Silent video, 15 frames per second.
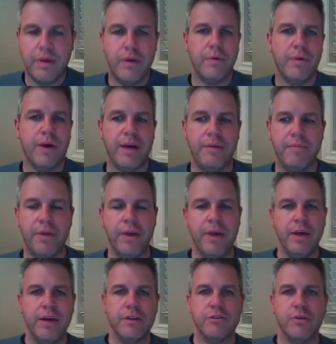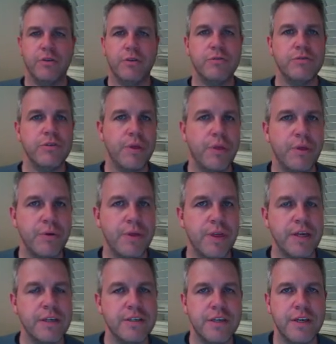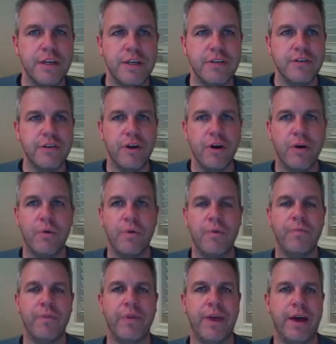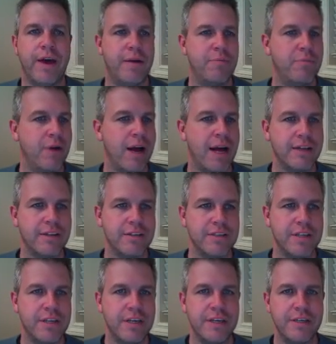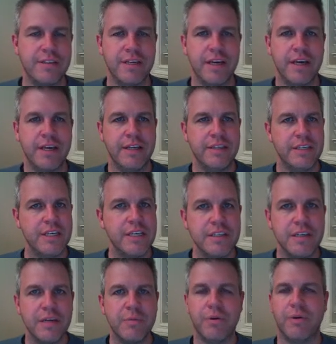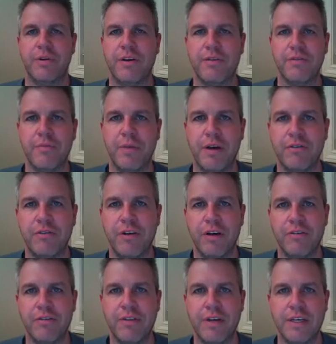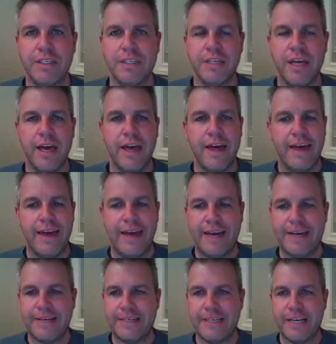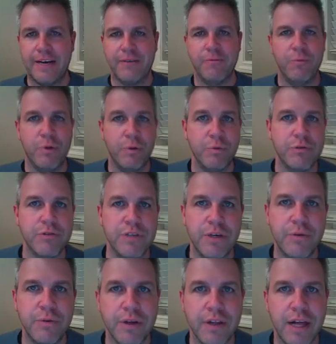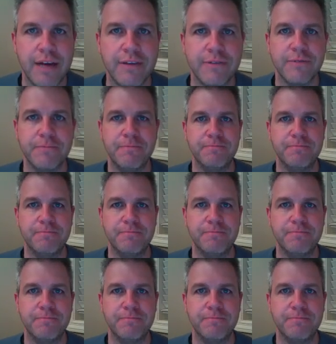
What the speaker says: Okay, so those are the 3 things that you need to know. Practice these. It's easy to pull the information off of these, and we will see you in class.